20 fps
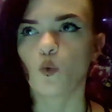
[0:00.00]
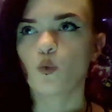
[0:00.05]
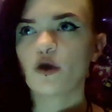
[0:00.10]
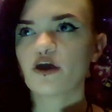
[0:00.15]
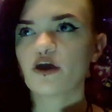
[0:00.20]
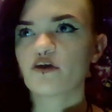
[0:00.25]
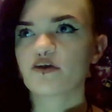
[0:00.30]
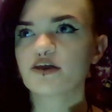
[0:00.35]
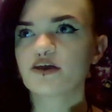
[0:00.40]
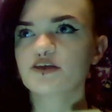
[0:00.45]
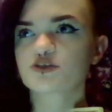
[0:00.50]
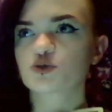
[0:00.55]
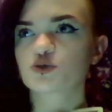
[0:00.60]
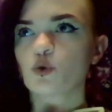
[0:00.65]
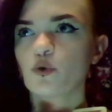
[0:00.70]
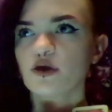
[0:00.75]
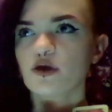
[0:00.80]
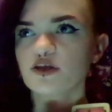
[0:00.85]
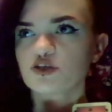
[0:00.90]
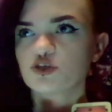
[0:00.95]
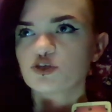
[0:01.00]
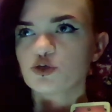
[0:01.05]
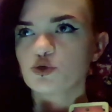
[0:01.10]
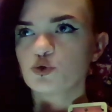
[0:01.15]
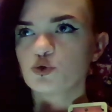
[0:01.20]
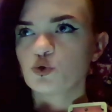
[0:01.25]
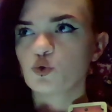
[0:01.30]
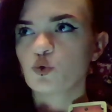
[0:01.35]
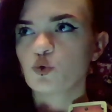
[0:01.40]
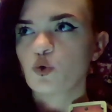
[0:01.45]
where
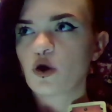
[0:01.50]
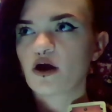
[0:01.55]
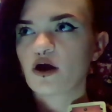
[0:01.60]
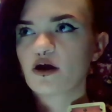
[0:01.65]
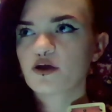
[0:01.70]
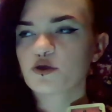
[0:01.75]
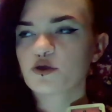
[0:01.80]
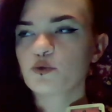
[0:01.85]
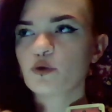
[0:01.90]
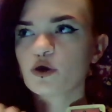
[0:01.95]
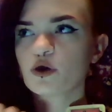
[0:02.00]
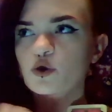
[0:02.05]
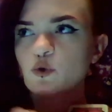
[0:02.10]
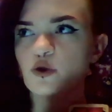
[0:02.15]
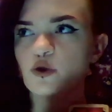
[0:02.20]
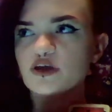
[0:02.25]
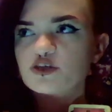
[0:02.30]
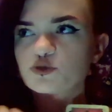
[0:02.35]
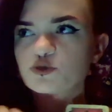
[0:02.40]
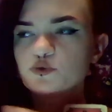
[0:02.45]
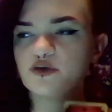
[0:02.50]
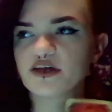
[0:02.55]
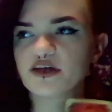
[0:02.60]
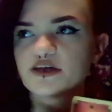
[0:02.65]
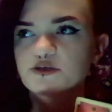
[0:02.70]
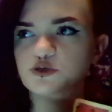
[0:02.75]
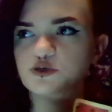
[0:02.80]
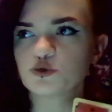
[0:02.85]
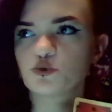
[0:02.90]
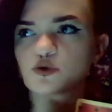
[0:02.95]
you are going to
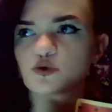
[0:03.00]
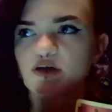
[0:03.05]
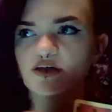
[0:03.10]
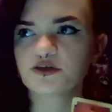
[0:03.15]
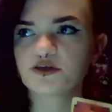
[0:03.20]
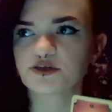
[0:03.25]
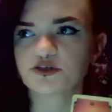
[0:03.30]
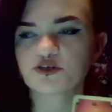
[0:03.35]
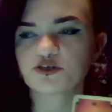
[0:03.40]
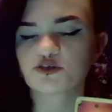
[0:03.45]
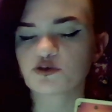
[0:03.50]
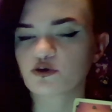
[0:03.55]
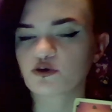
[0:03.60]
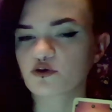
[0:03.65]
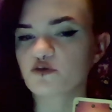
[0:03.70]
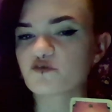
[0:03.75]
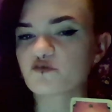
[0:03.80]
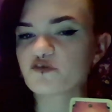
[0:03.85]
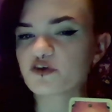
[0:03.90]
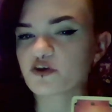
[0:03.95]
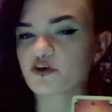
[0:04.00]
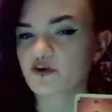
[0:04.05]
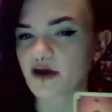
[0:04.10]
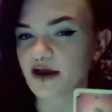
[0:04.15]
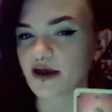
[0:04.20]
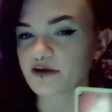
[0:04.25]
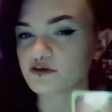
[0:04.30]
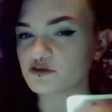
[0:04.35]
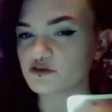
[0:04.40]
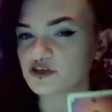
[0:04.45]
need to conserve your
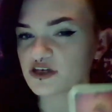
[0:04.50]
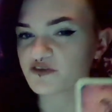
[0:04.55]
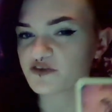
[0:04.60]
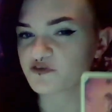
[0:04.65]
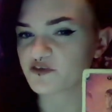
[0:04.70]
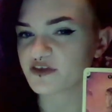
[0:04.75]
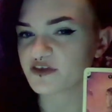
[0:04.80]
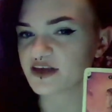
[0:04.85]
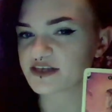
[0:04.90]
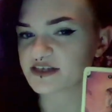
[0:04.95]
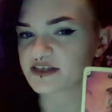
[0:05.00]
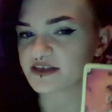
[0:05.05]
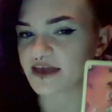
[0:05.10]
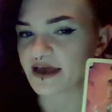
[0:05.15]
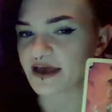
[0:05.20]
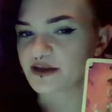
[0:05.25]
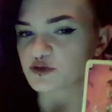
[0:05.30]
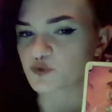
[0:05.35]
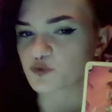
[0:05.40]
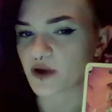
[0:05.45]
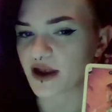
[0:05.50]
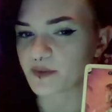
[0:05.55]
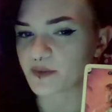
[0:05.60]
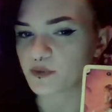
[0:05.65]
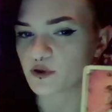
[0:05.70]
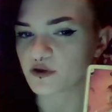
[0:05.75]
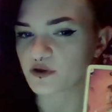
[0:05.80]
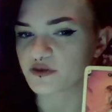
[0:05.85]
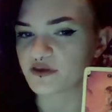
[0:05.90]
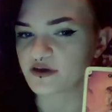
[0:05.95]
energy for this, and that is why I
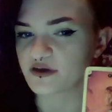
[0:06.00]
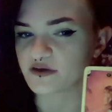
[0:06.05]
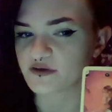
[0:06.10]
pulled